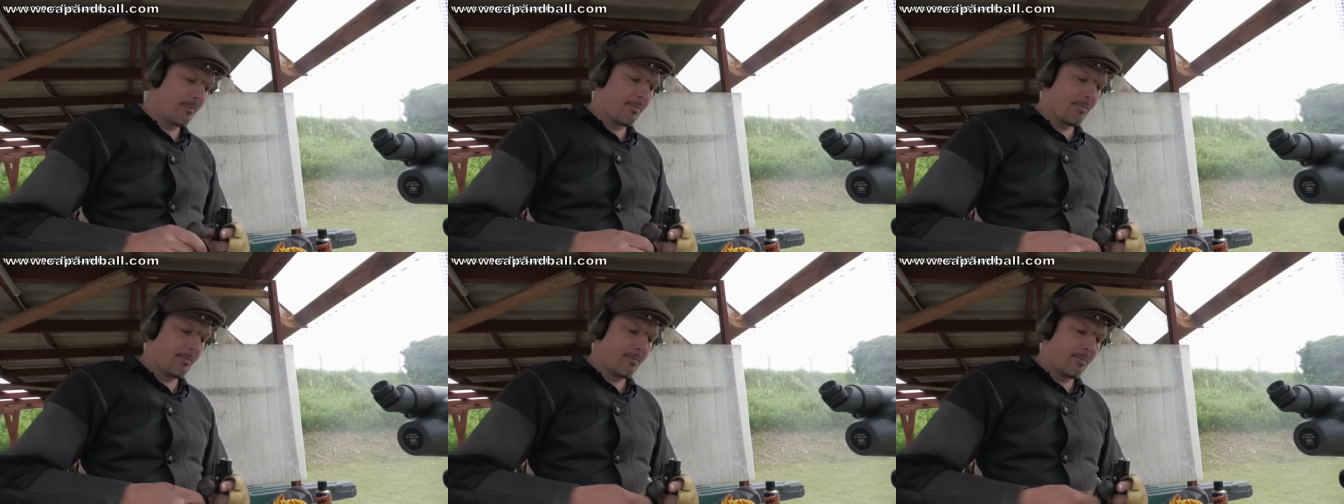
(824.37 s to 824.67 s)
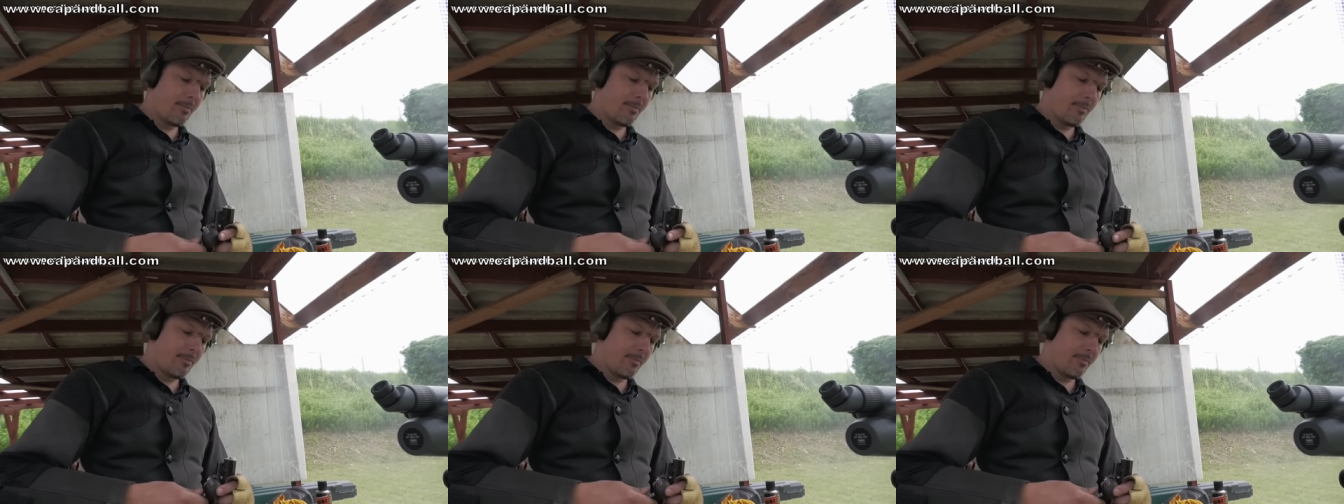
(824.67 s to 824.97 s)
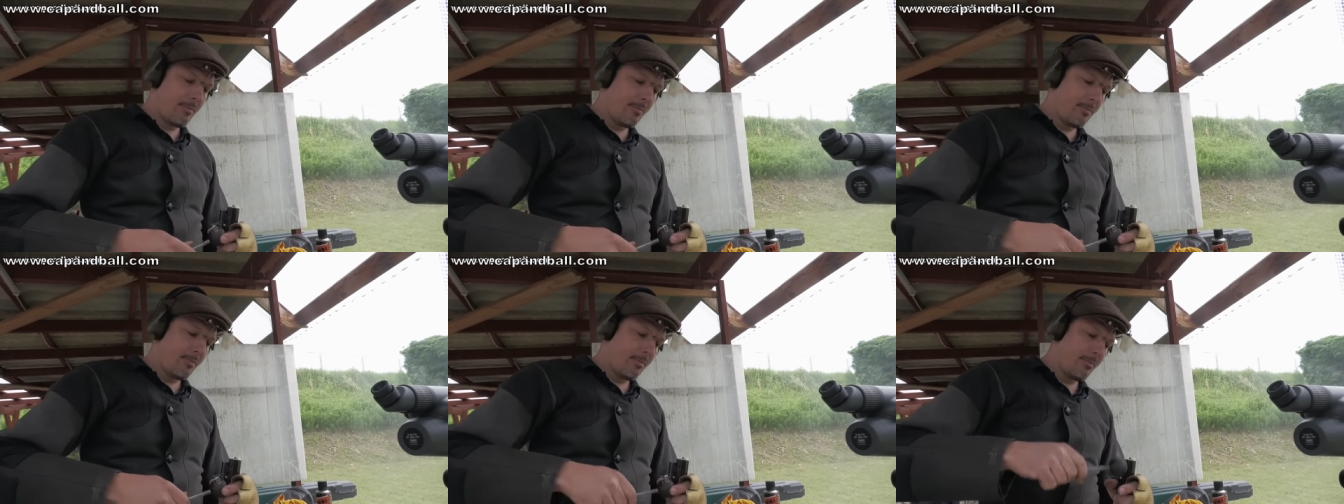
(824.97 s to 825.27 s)
On top of the
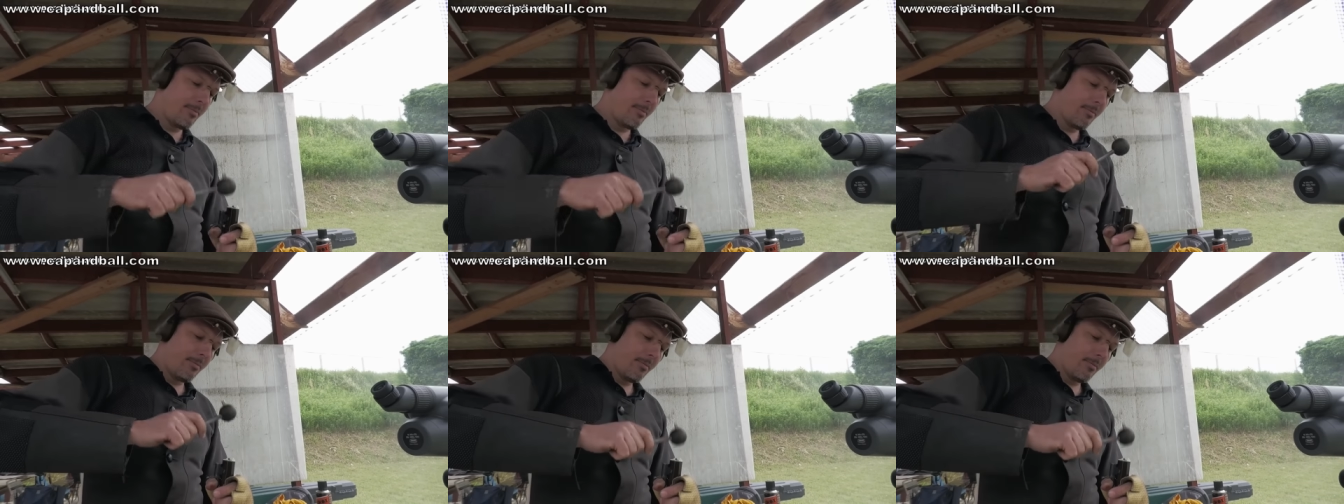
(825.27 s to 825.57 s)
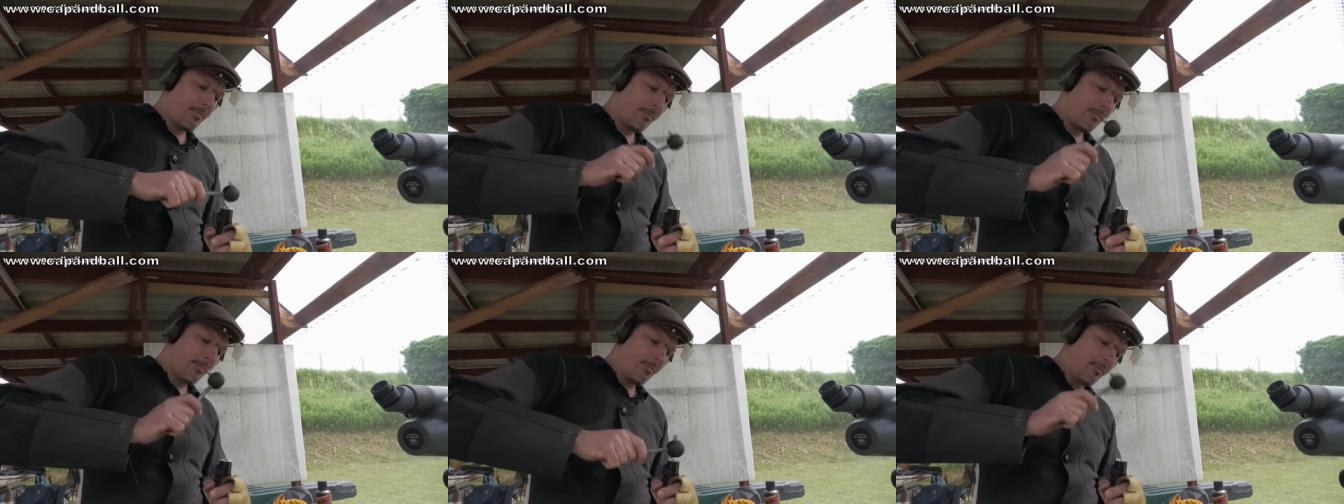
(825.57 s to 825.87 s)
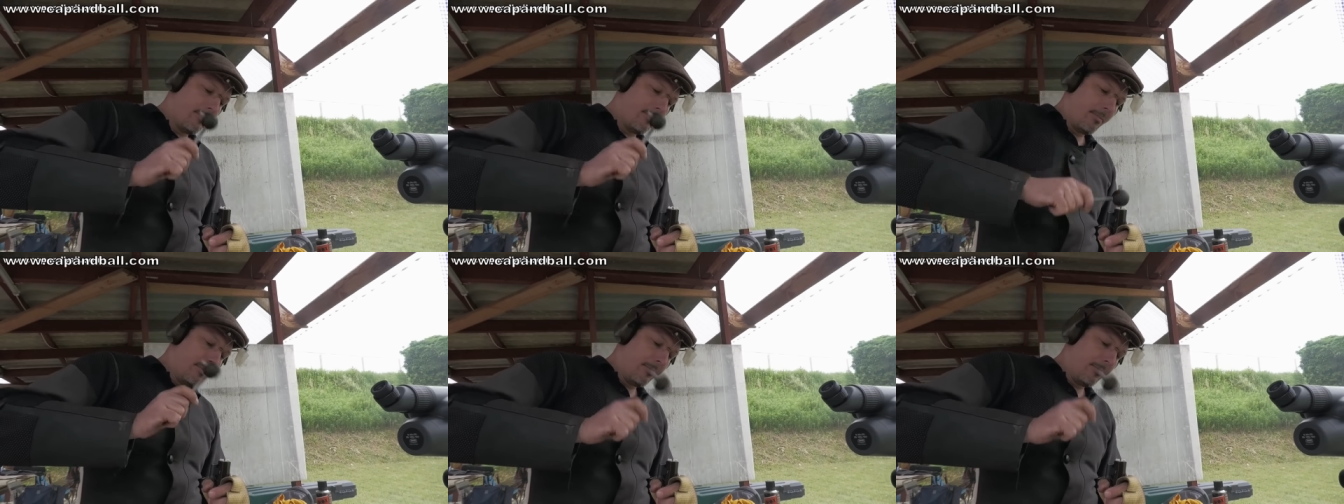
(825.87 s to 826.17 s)
semolina, I
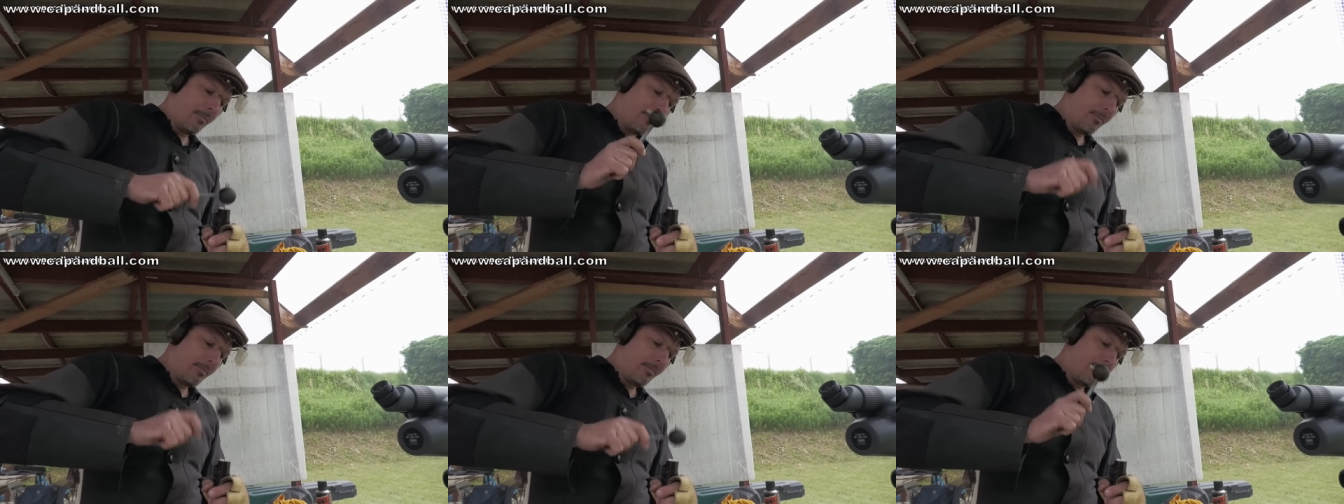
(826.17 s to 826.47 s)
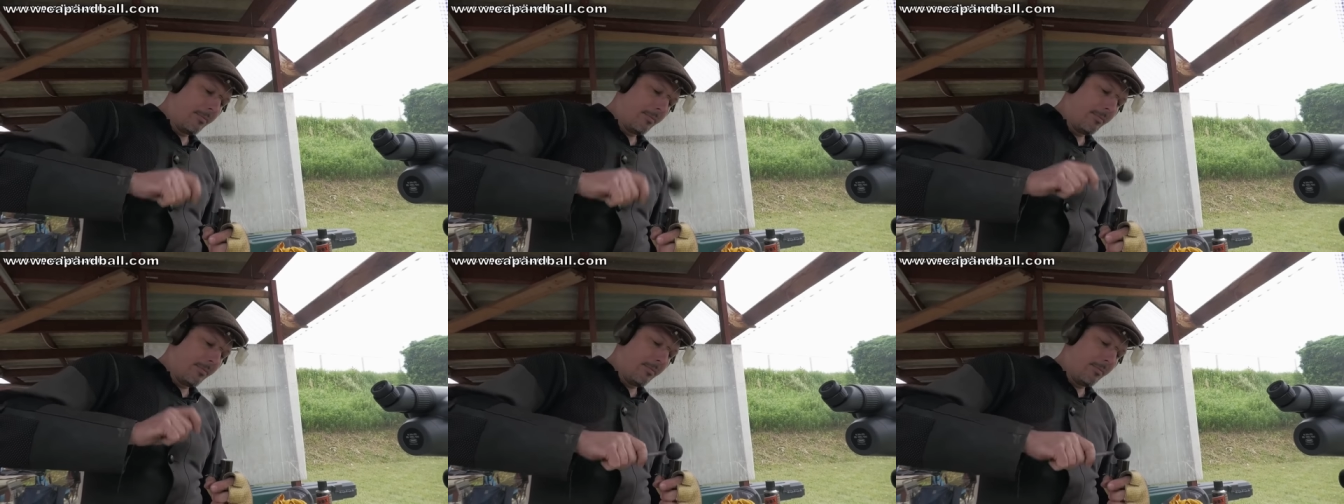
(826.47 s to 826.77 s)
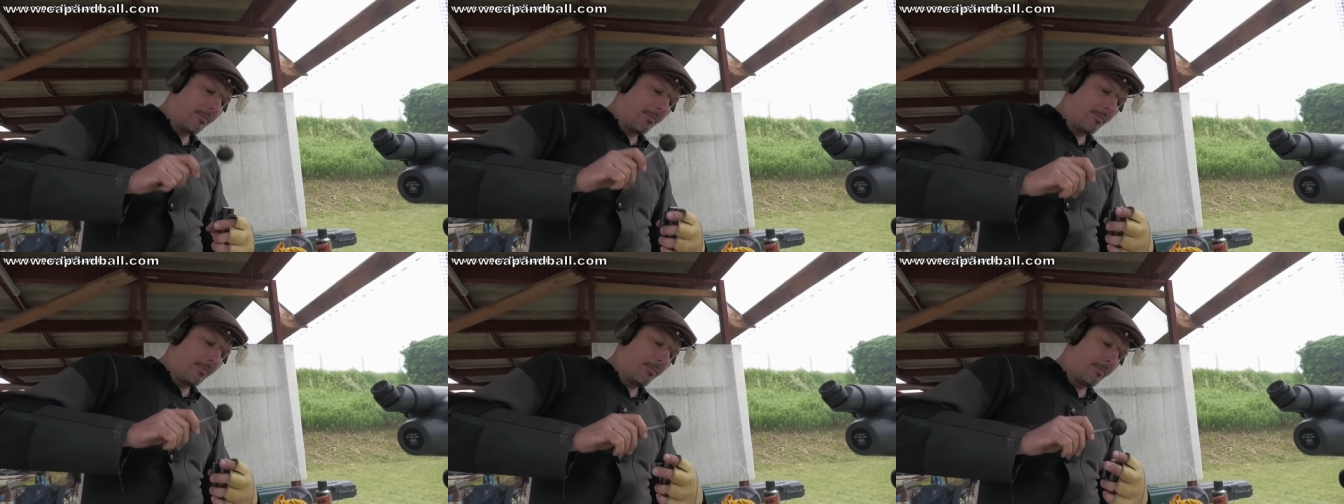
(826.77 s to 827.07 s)
push the bullet
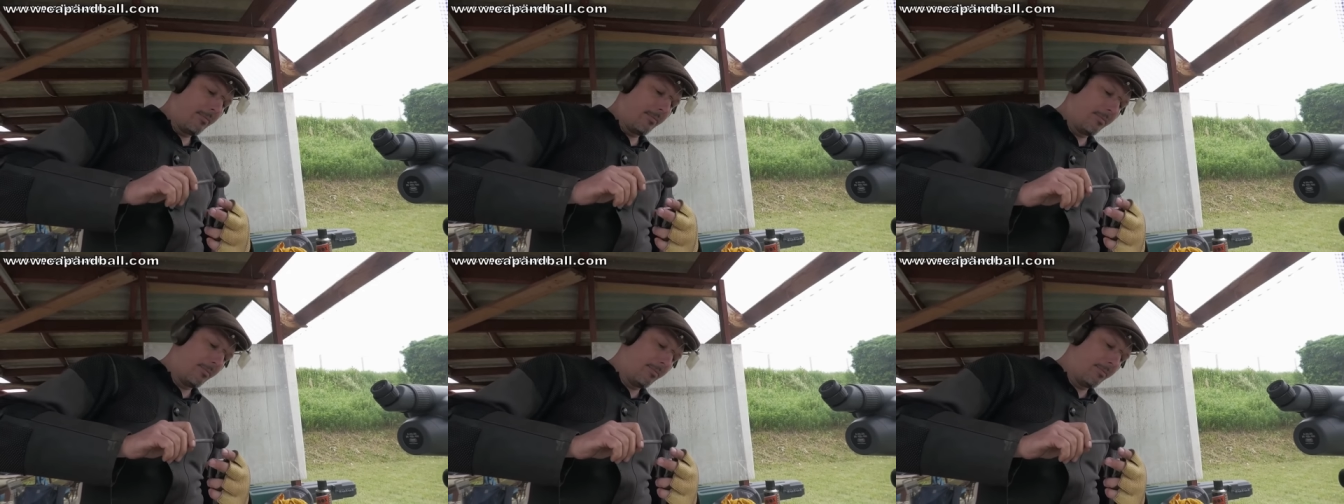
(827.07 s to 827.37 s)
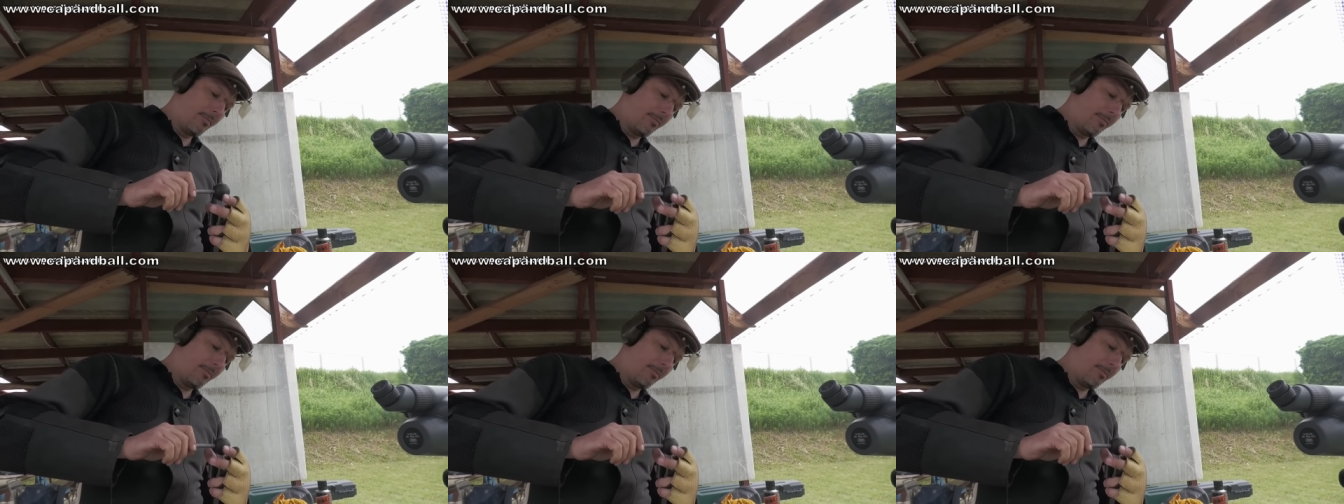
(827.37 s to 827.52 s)
always with